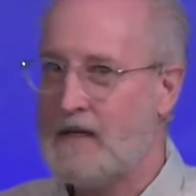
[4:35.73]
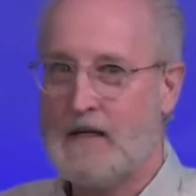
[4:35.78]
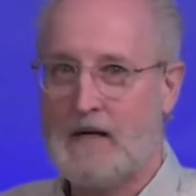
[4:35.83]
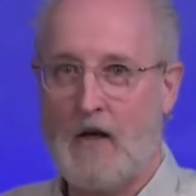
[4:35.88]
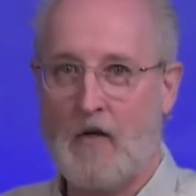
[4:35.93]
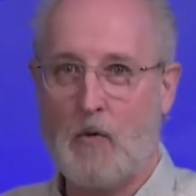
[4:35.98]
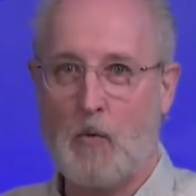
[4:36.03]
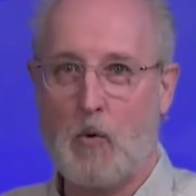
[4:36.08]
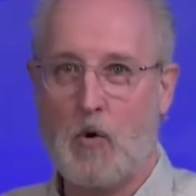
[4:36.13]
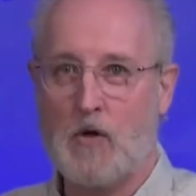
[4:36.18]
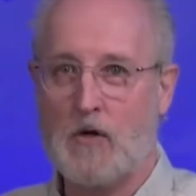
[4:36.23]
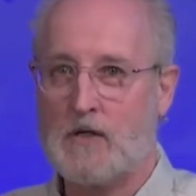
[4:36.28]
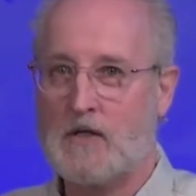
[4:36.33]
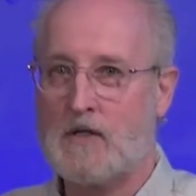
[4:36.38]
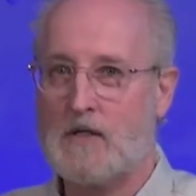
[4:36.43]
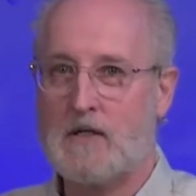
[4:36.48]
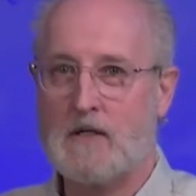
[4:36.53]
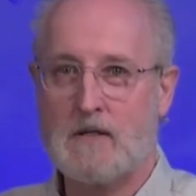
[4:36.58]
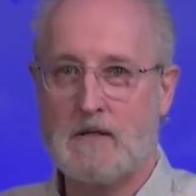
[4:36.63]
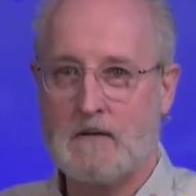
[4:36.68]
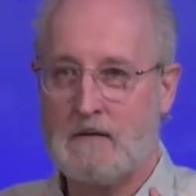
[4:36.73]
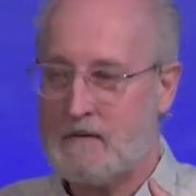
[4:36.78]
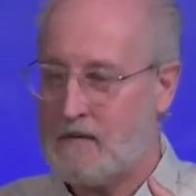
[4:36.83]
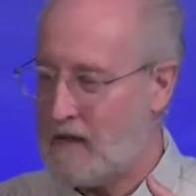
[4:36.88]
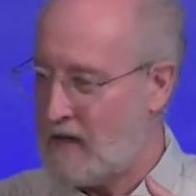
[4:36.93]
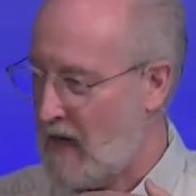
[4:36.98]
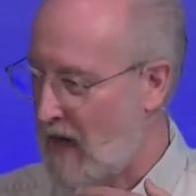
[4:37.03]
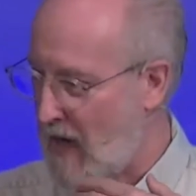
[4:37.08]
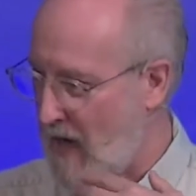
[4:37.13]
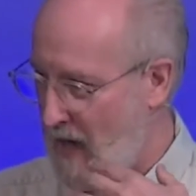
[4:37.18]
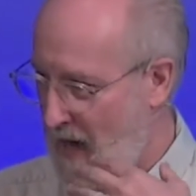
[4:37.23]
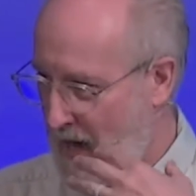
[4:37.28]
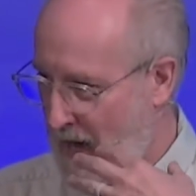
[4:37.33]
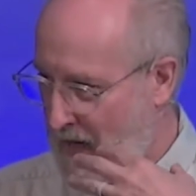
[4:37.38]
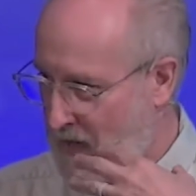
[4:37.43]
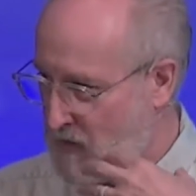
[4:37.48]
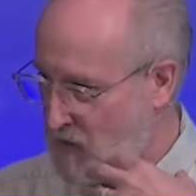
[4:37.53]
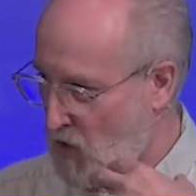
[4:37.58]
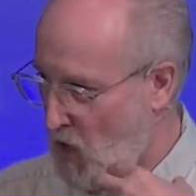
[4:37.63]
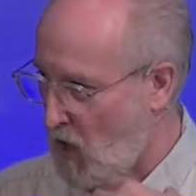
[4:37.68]
In other words,
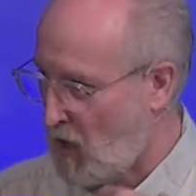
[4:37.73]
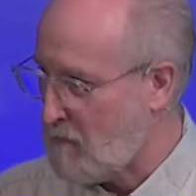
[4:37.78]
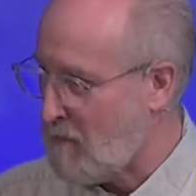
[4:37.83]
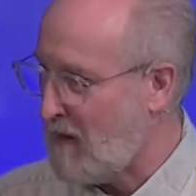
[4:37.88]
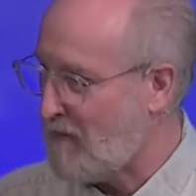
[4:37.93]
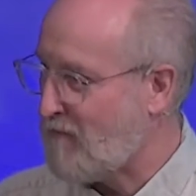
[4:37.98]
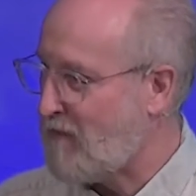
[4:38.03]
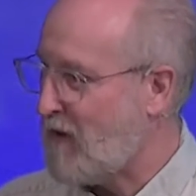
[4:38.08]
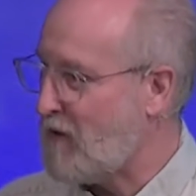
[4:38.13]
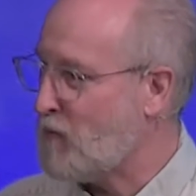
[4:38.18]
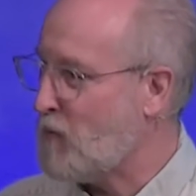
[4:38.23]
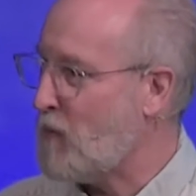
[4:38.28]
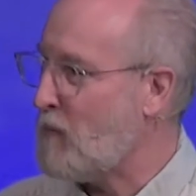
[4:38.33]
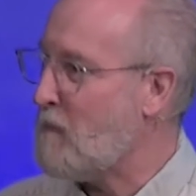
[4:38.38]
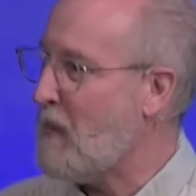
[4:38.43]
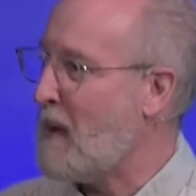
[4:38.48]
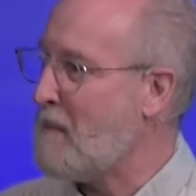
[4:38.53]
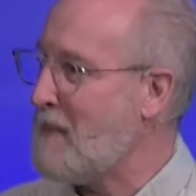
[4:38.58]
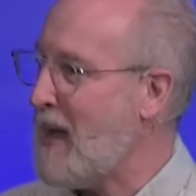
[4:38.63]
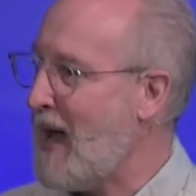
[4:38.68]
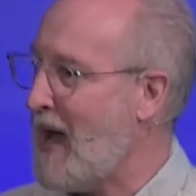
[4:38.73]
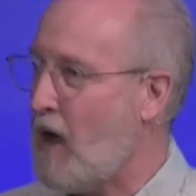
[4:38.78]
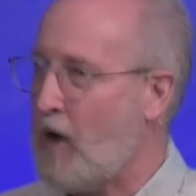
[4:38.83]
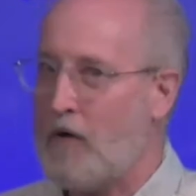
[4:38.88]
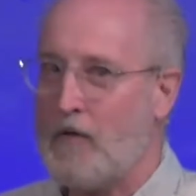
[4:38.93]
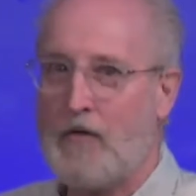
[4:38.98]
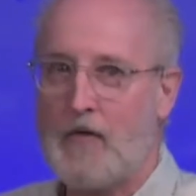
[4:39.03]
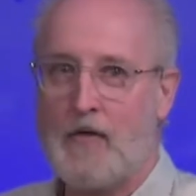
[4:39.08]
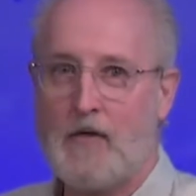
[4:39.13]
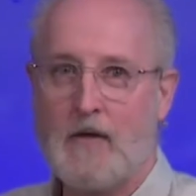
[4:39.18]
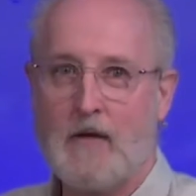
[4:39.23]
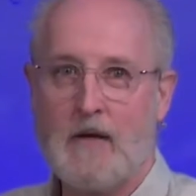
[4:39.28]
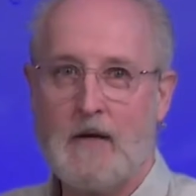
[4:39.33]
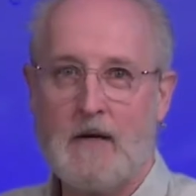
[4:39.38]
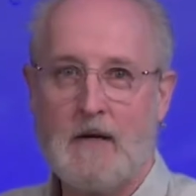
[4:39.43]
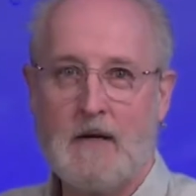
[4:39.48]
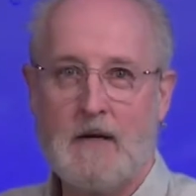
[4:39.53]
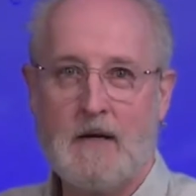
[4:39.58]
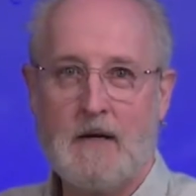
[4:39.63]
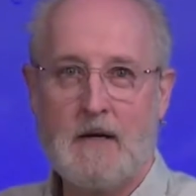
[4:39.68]
I can talk about faith with my mouth,
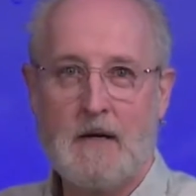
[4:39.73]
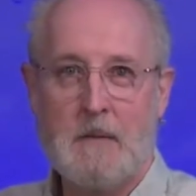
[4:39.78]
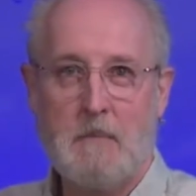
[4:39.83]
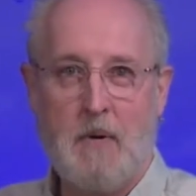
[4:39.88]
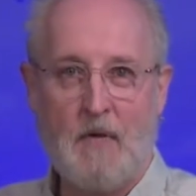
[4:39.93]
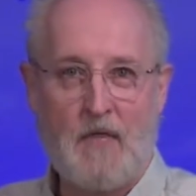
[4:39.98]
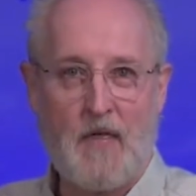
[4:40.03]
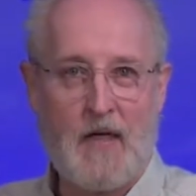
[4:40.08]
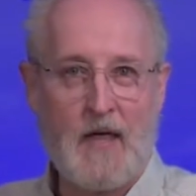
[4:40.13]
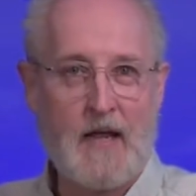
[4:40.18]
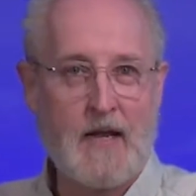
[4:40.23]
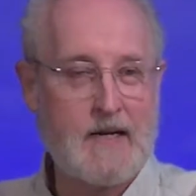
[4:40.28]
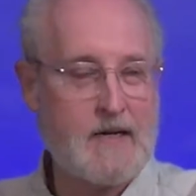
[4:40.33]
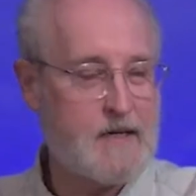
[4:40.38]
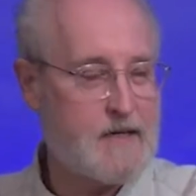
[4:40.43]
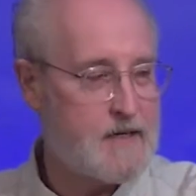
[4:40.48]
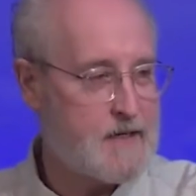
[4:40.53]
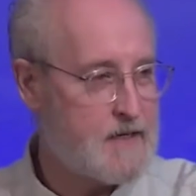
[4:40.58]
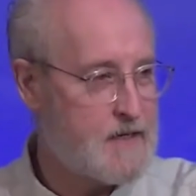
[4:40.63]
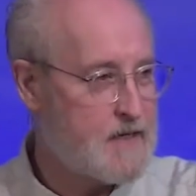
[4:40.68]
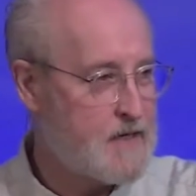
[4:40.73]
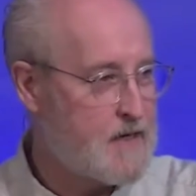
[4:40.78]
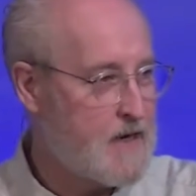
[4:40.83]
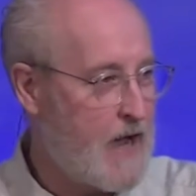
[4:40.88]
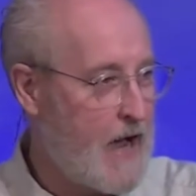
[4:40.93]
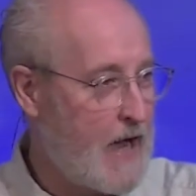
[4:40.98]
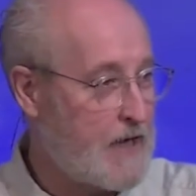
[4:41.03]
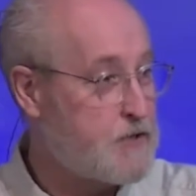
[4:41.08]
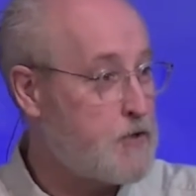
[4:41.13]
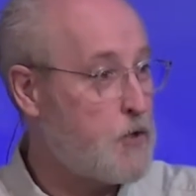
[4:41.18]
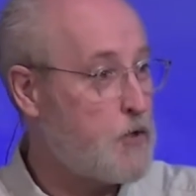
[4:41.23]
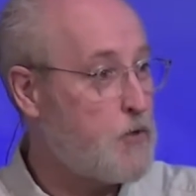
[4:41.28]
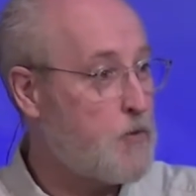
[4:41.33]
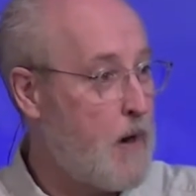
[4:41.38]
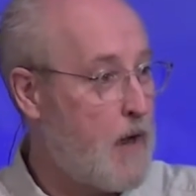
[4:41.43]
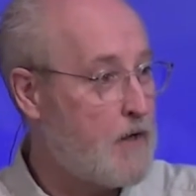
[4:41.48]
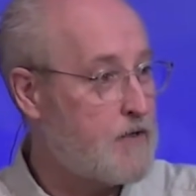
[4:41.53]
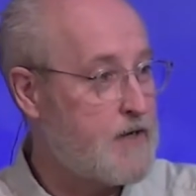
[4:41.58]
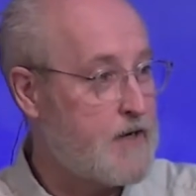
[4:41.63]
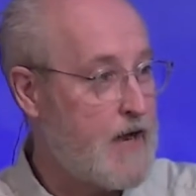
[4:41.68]
but then I turn
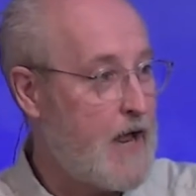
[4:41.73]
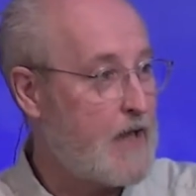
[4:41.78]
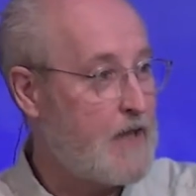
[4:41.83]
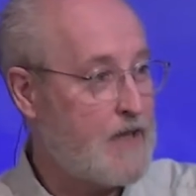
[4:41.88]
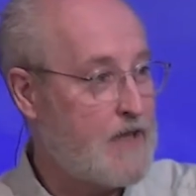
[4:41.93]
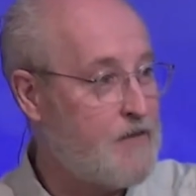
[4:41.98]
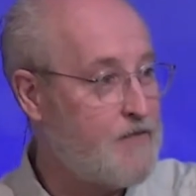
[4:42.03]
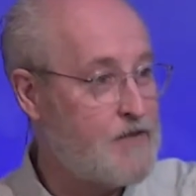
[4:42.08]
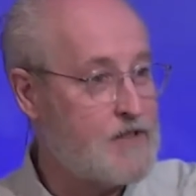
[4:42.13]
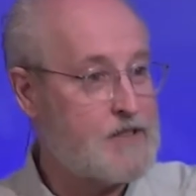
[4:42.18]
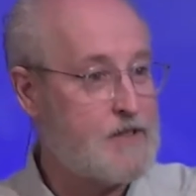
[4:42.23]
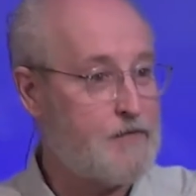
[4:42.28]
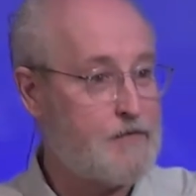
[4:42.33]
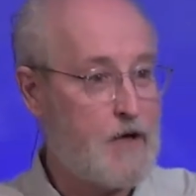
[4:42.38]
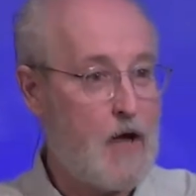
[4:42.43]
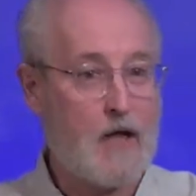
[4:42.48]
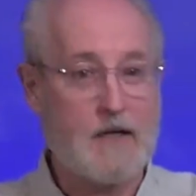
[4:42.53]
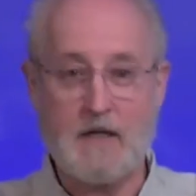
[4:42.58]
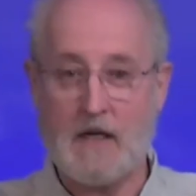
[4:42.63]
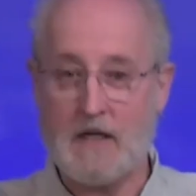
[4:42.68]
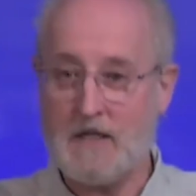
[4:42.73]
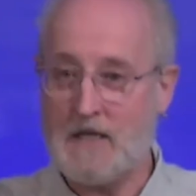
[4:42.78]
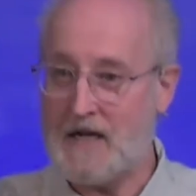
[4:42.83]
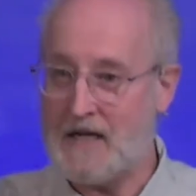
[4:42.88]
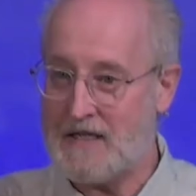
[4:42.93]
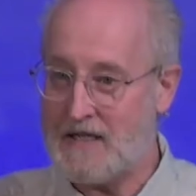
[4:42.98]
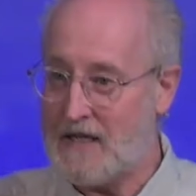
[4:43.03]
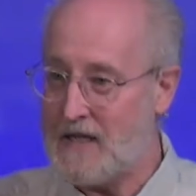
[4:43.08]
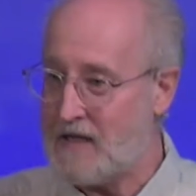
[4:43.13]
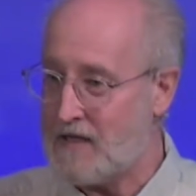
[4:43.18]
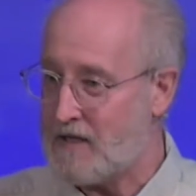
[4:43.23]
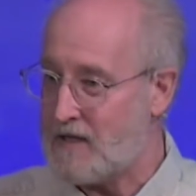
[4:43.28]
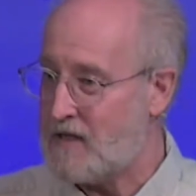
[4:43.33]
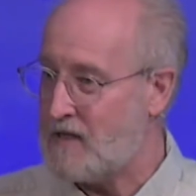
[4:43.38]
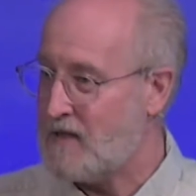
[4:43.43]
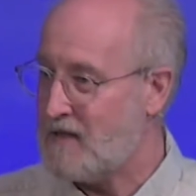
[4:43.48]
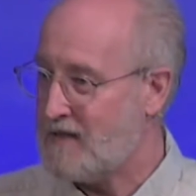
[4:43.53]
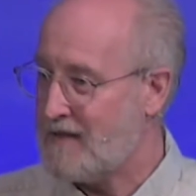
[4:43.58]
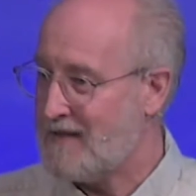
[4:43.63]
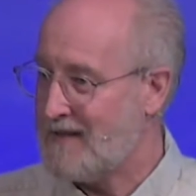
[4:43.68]
around and I live as if God doesn't exist
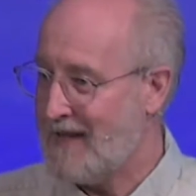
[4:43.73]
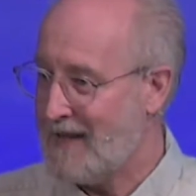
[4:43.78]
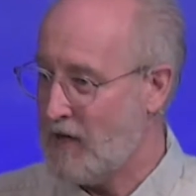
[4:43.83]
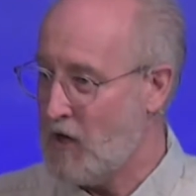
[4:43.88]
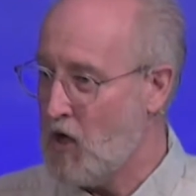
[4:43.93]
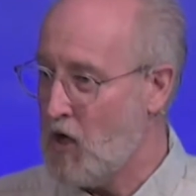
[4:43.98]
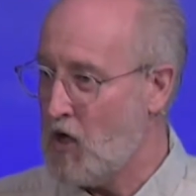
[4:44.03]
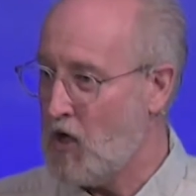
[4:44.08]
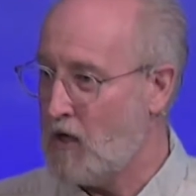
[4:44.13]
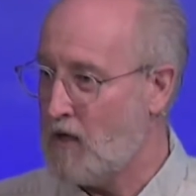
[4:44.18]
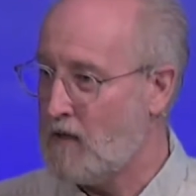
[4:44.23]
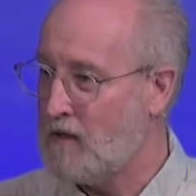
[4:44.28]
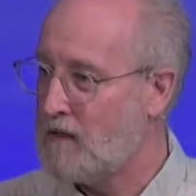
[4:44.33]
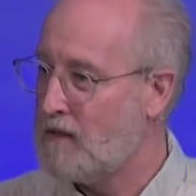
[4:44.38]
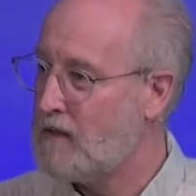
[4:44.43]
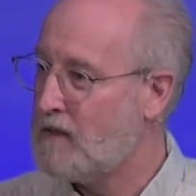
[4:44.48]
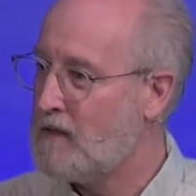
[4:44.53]
at all.